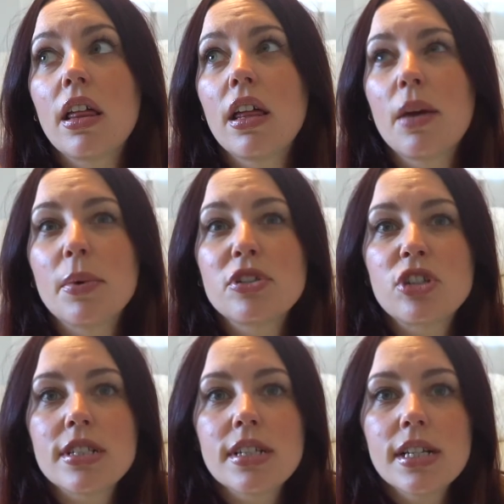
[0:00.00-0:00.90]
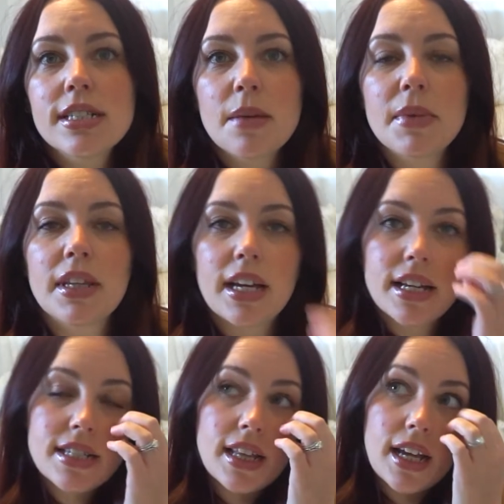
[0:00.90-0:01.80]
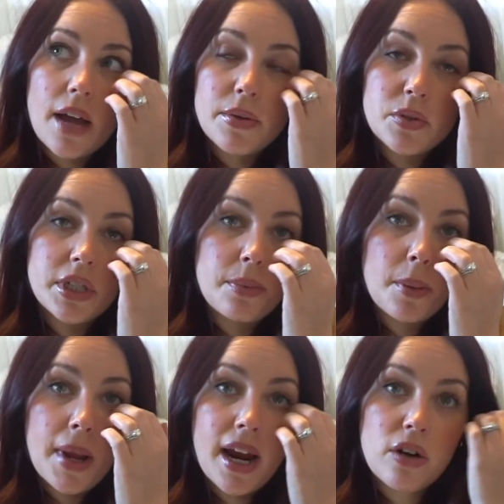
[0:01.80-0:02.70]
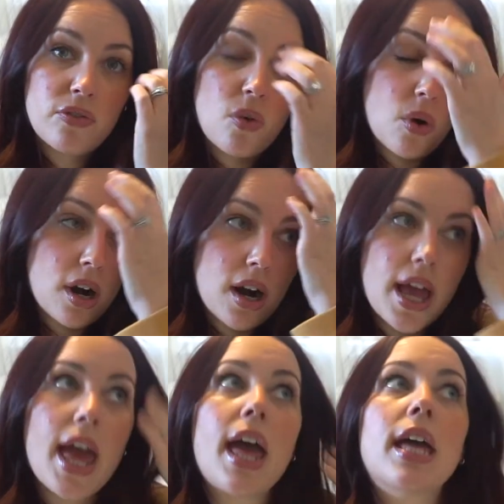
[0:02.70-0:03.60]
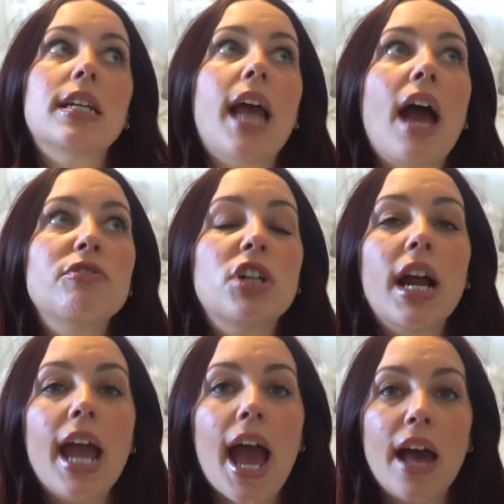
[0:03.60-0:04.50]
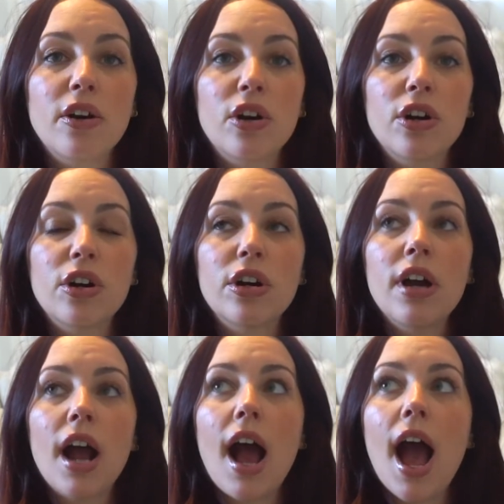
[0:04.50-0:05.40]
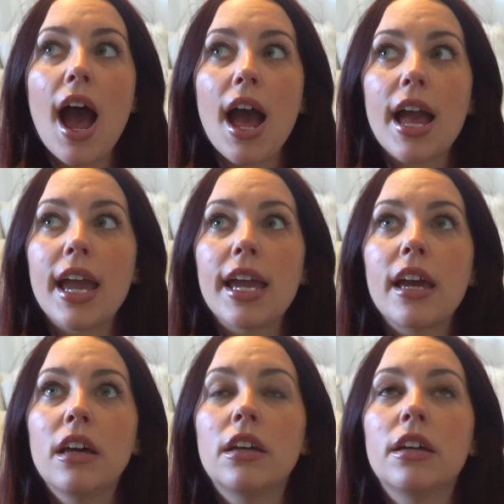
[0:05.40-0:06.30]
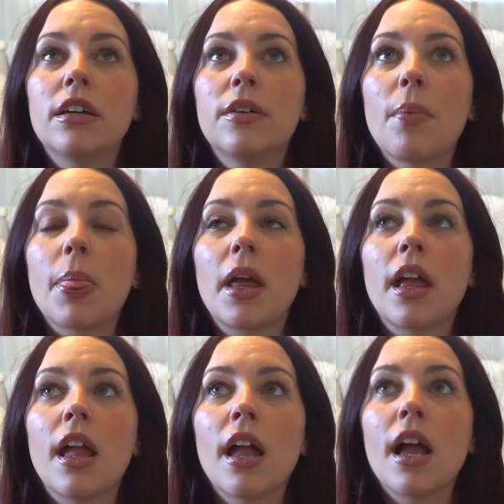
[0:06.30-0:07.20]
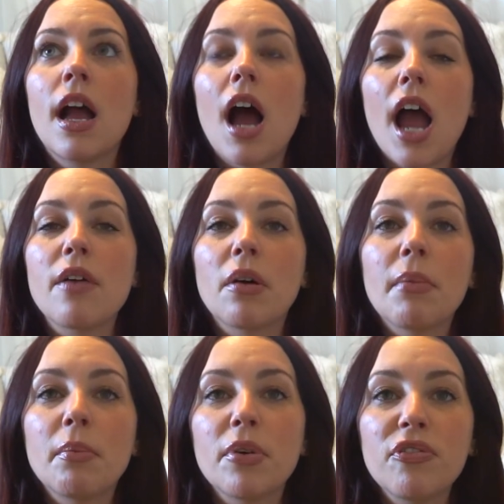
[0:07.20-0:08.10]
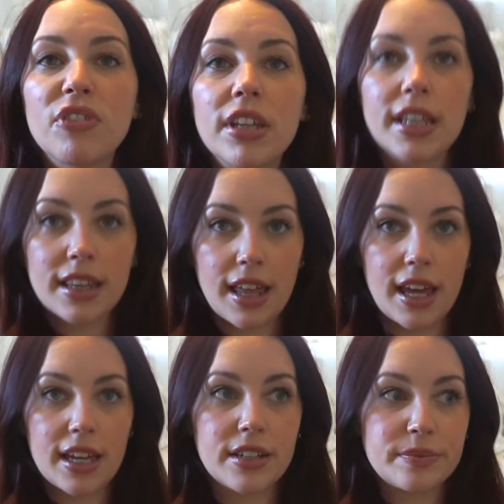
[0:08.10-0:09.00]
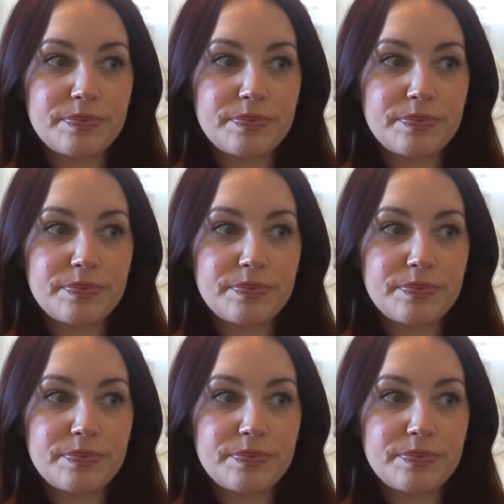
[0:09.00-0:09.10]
it was just not something, like I said, like I was really prepared for. And after I had her, I remember feeling like,